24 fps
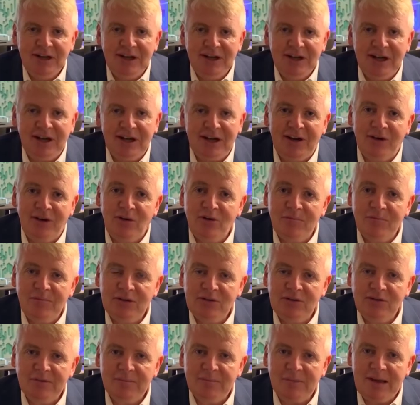or
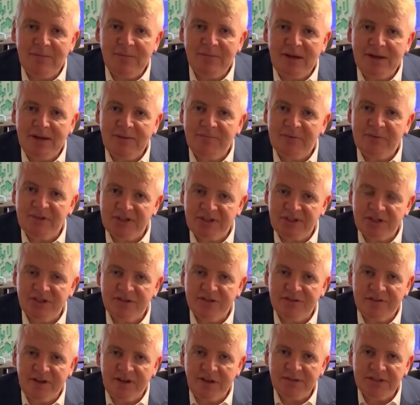milks made by
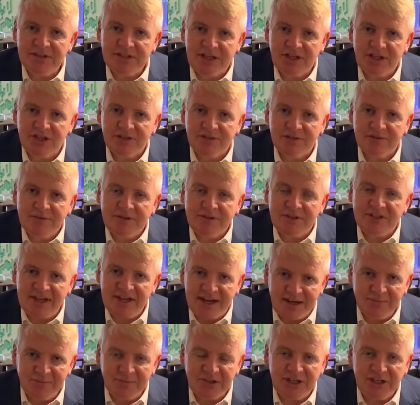precision fermentation. The
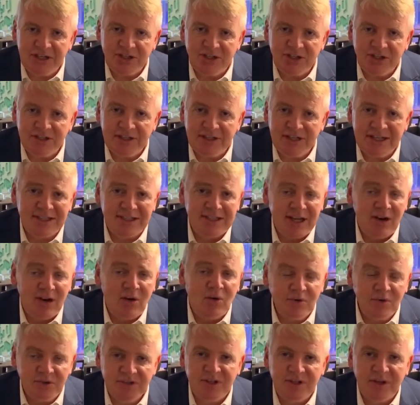second prediction is that
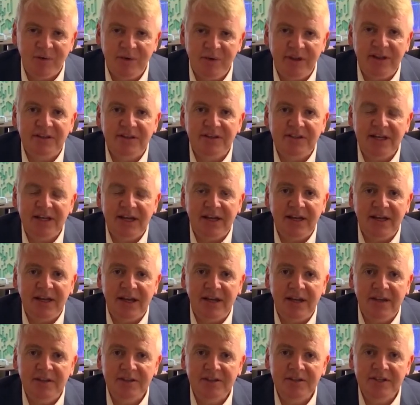also within 10
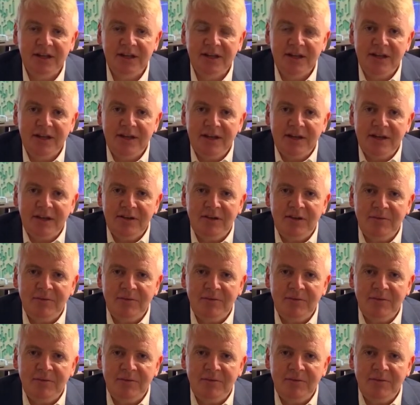years, the